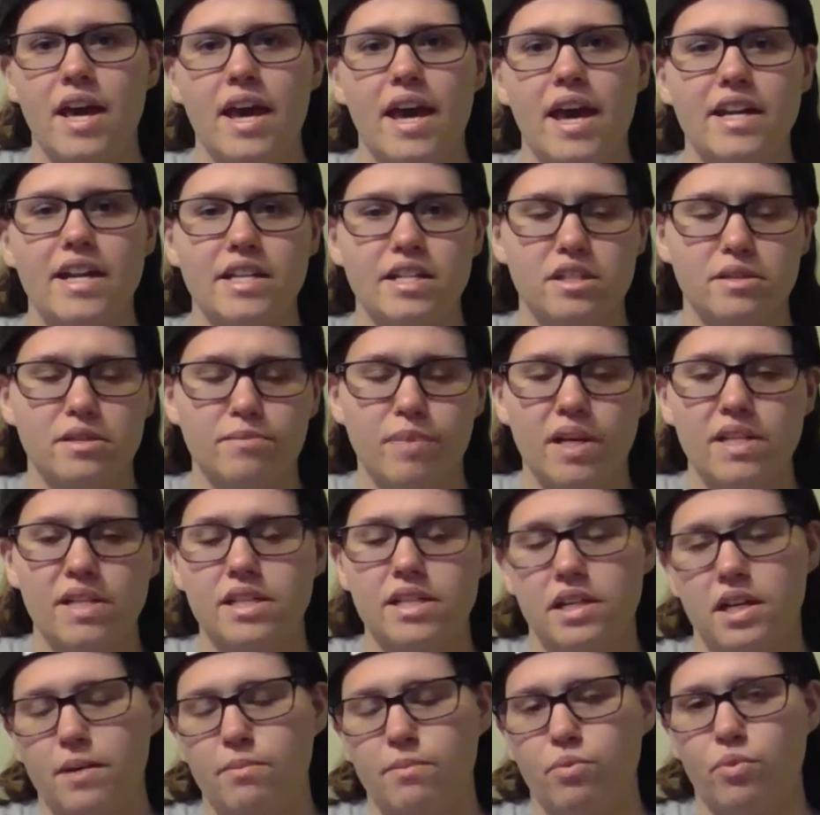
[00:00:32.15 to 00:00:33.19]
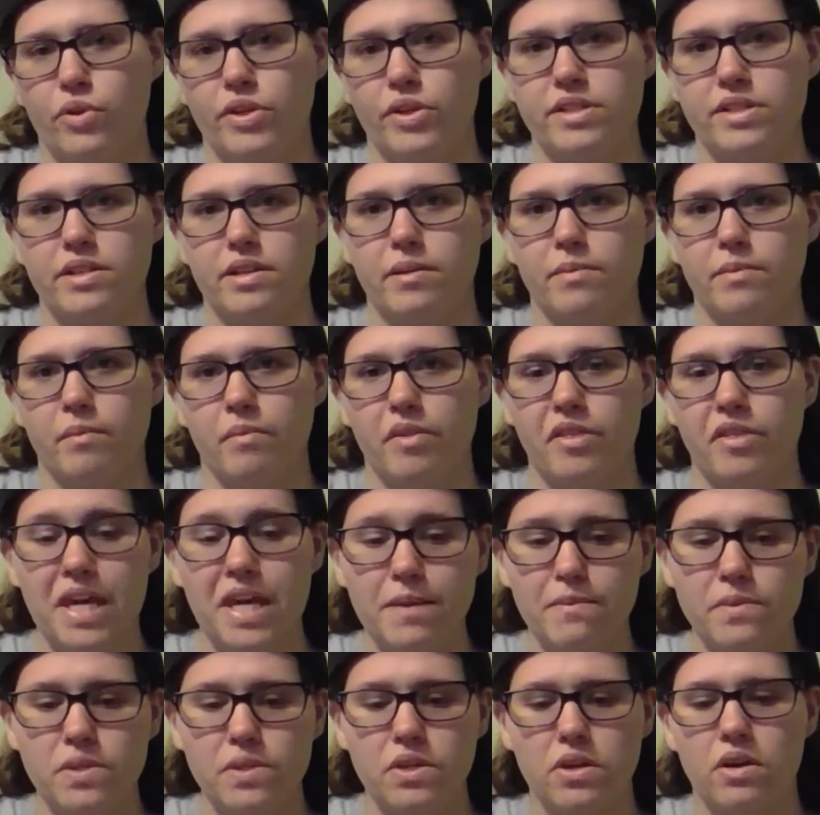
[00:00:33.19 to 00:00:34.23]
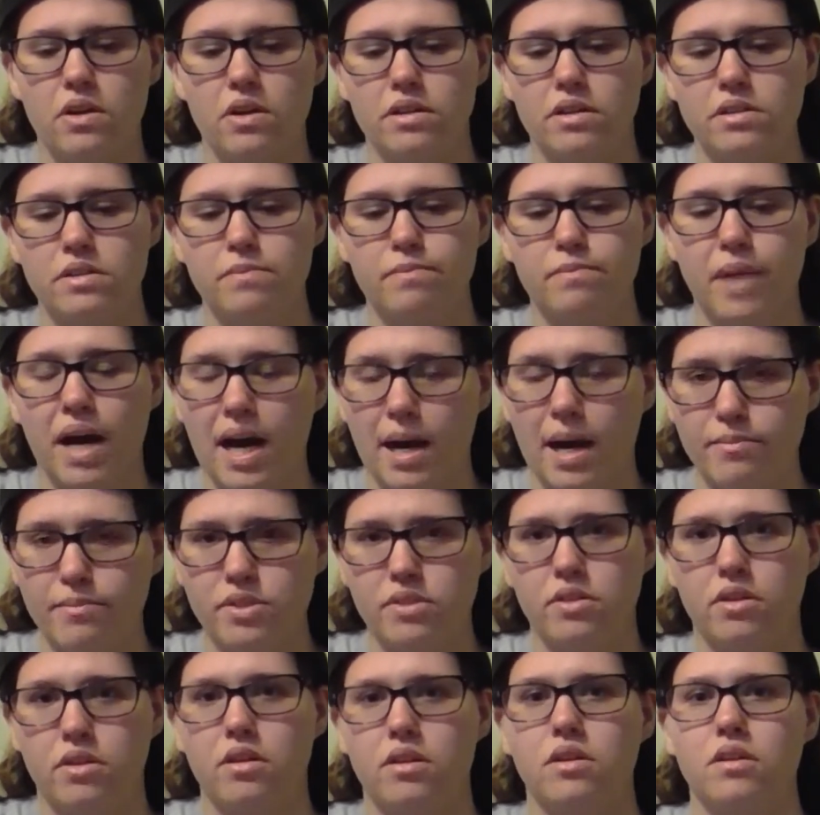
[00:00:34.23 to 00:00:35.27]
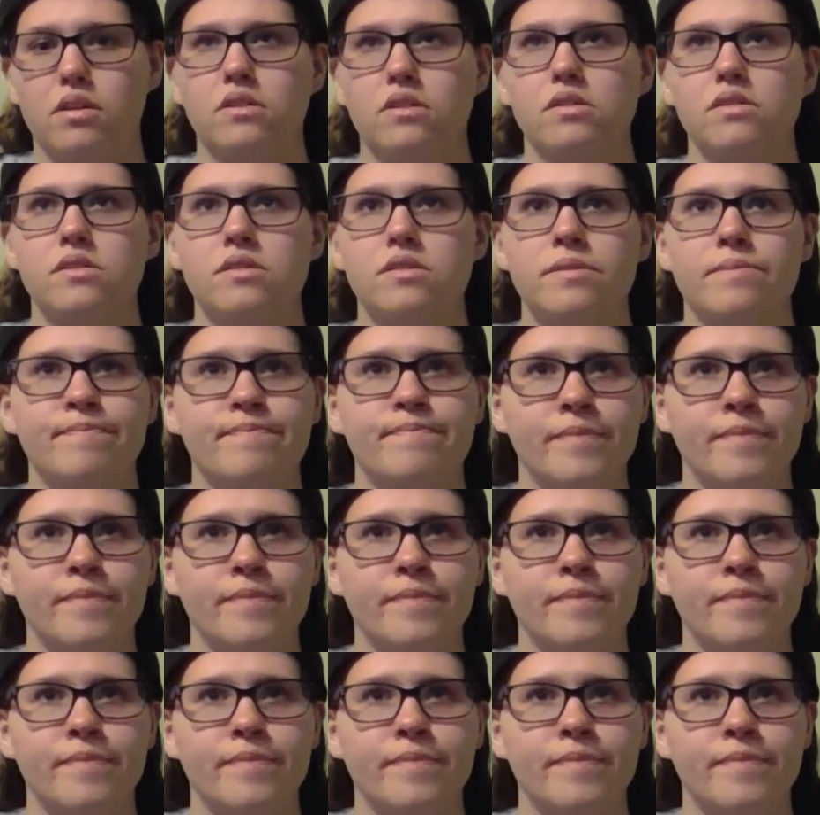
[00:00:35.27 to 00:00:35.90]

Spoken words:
and you spice it up with some theme songs, pop songs,